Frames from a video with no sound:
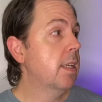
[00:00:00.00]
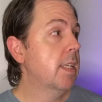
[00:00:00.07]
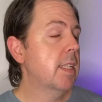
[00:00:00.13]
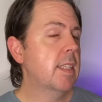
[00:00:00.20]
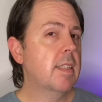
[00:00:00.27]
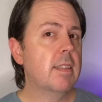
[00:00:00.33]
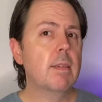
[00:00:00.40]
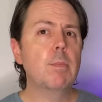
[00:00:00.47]

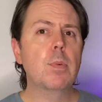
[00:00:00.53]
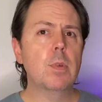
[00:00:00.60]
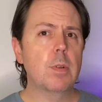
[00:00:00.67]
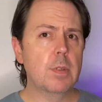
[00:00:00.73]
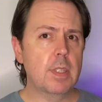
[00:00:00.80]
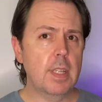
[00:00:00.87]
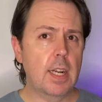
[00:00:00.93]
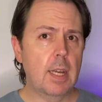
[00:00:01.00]
Simple to
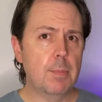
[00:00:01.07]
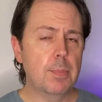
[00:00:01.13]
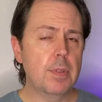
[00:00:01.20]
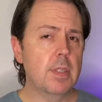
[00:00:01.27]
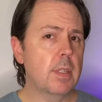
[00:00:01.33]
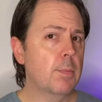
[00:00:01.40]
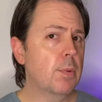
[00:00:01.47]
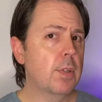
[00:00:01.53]
set up,
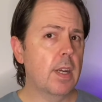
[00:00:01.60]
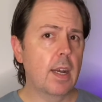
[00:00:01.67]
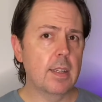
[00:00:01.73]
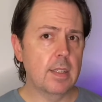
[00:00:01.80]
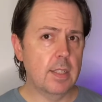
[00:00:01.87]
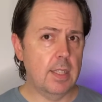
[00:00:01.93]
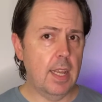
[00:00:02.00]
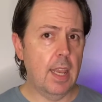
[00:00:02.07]
simple to
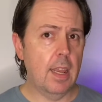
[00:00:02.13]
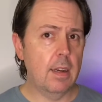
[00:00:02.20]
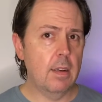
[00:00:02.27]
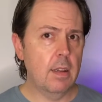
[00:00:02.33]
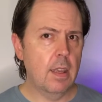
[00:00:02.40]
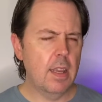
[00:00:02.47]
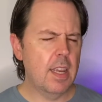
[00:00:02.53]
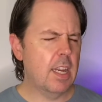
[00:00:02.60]
understand,
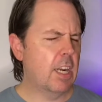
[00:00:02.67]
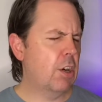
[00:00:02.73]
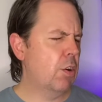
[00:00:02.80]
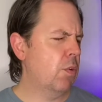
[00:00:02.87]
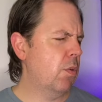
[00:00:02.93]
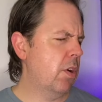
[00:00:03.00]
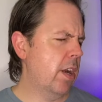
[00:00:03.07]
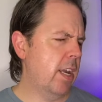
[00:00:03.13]

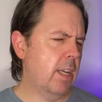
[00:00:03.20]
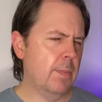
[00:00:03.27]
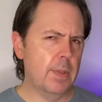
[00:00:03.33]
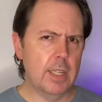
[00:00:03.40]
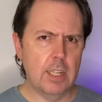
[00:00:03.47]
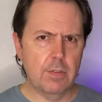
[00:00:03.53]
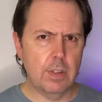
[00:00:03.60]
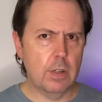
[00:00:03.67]
incredibly
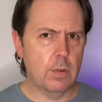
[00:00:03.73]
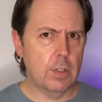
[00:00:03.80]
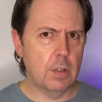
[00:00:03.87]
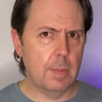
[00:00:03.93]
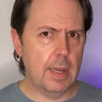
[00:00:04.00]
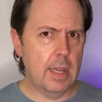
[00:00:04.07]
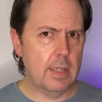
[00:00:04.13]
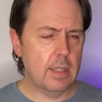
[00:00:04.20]
difficult to
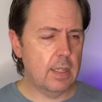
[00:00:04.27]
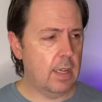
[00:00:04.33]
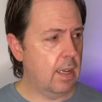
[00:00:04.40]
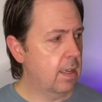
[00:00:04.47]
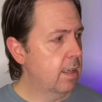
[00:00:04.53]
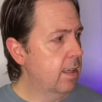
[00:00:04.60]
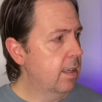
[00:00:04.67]
master.